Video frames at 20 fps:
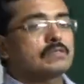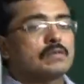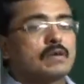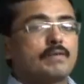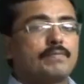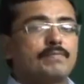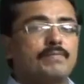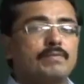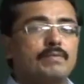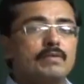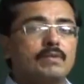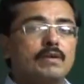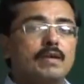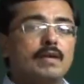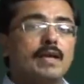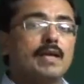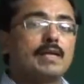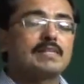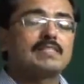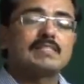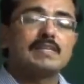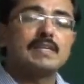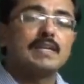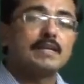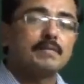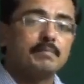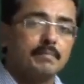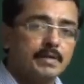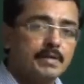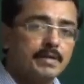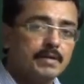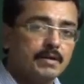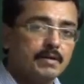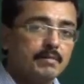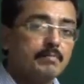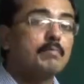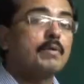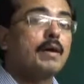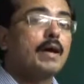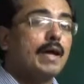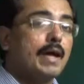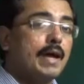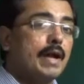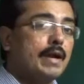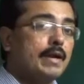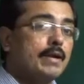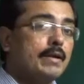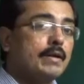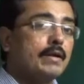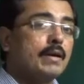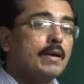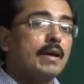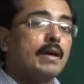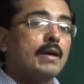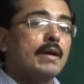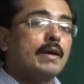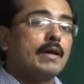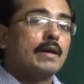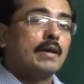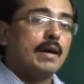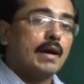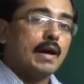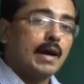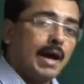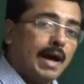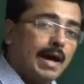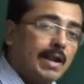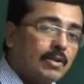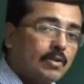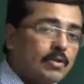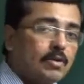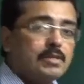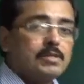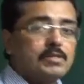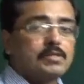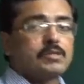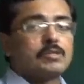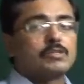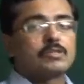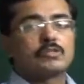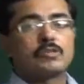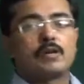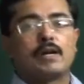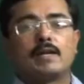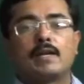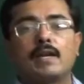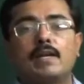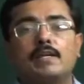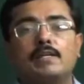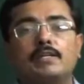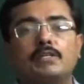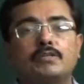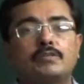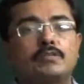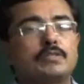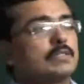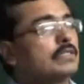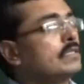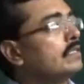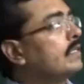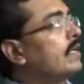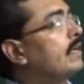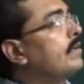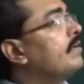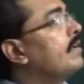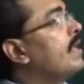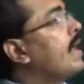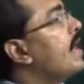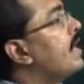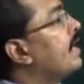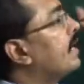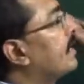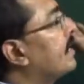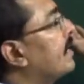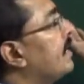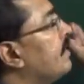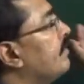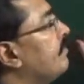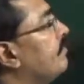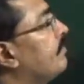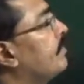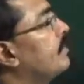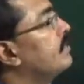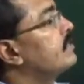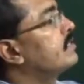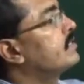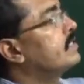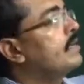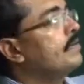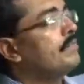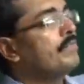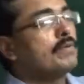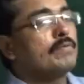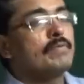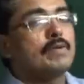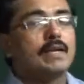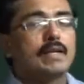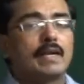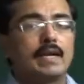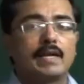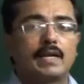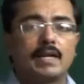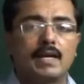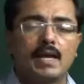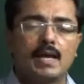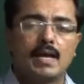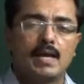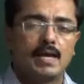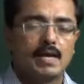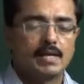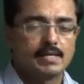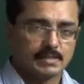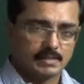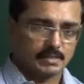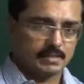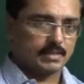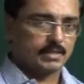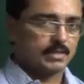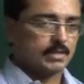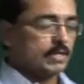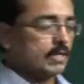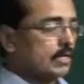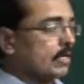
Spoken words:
of acidic medium and alcohol is also added into it, then directly in one step we will get a ester.